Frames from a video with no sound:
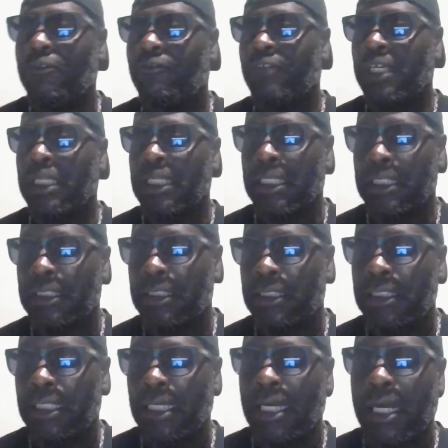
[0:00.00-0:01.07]
villa
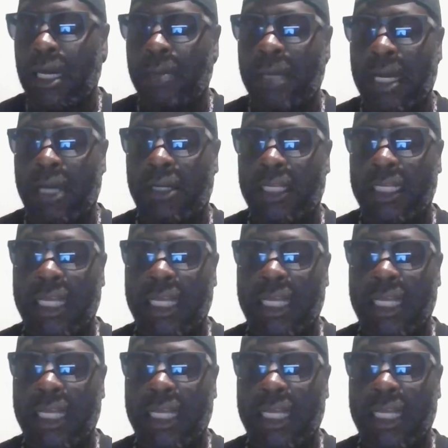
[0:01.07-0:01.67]
out in